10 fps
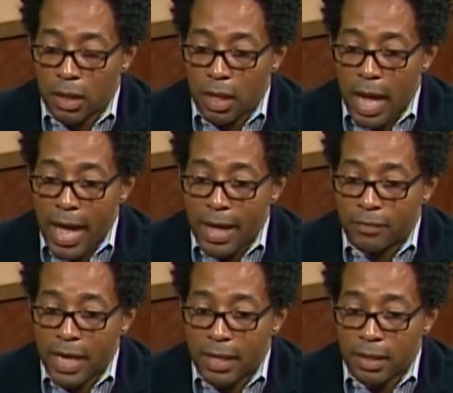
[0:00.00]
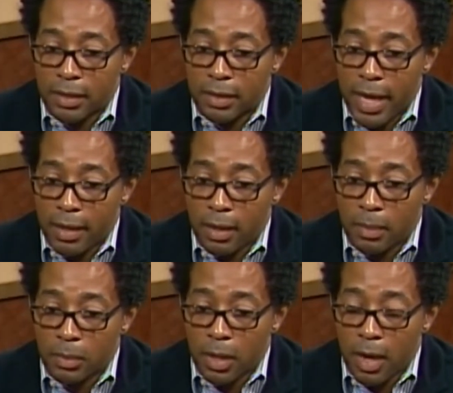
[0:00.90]
I have not looked that
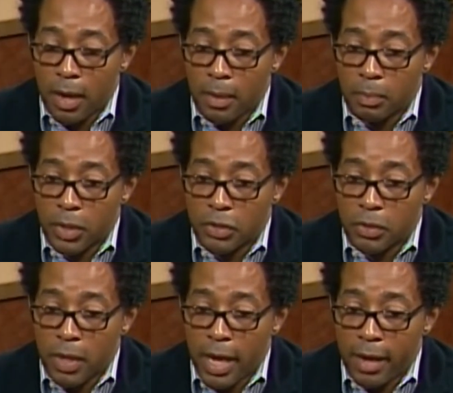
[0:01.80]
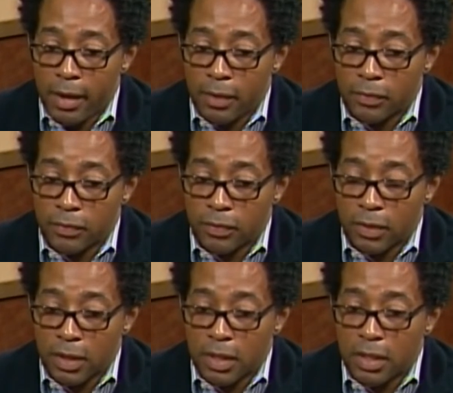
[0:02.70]
up, but you have
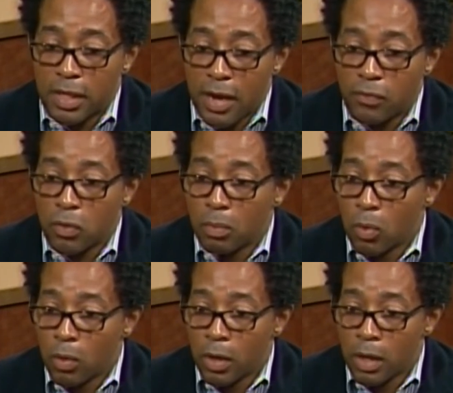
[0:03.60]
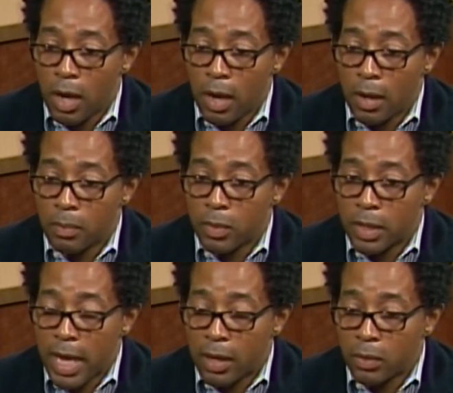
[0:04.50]
several more,
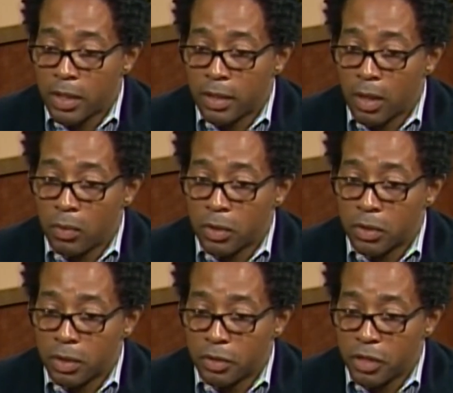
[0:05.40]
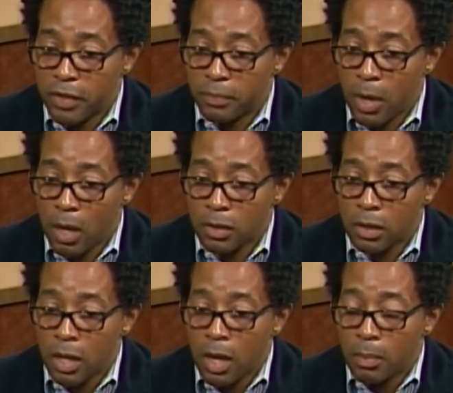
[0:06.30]
not only Chief
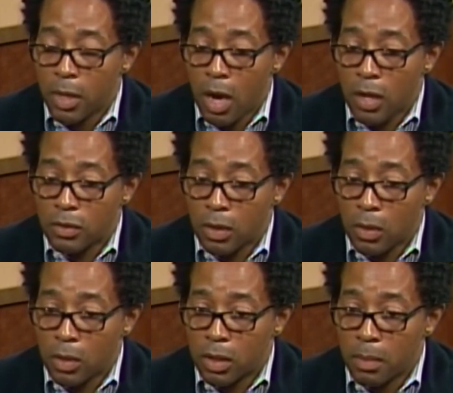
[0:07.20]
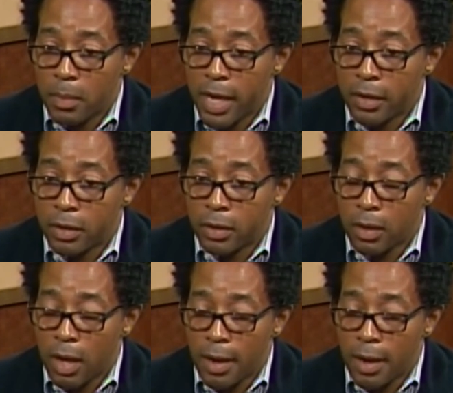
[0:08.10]
Moss, but also Commander